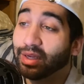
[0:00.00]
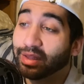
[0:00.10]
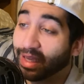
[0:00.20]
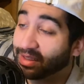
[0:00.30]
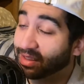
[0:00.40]

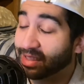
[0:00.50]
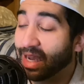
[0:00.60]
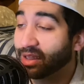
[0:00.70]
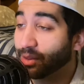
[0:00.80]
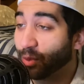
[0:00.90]
that's
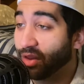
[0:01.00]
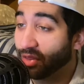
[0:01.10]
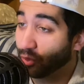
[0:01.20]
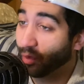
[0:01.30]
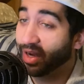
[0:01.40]
exactly what the
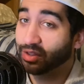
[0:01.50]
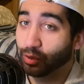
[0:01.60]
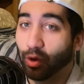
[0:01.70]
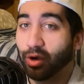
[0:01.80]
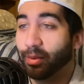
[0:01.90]
greatest
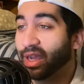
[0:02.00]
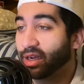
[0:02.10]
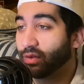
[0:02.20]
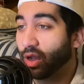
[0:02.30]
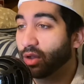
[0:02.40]
quarterback
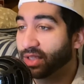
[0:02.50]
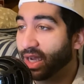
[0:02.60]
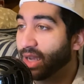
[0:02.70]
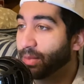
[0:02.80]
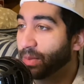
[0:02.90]
of all
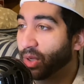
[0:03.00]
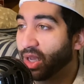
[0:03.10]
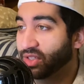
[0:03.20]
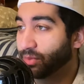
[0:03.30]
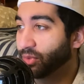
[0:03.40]
time and
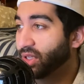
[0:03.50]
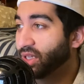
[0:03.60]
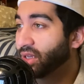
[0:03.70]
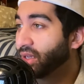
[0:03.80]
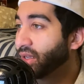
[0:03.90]

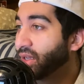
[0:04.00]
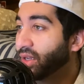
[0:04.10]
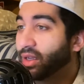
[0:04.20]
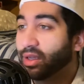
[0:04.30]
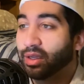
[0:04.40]
possibly,
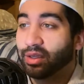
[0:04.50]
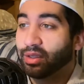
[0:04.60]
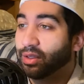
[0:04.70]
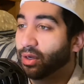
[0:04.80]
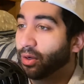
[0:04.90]

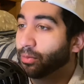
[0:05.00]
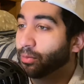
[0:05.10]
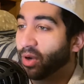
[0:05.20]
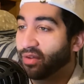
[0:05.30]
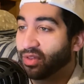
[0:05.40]

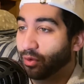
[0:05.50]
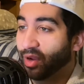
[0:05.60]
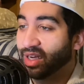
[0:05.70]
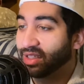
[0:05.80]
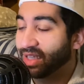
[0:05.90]
one of the greatest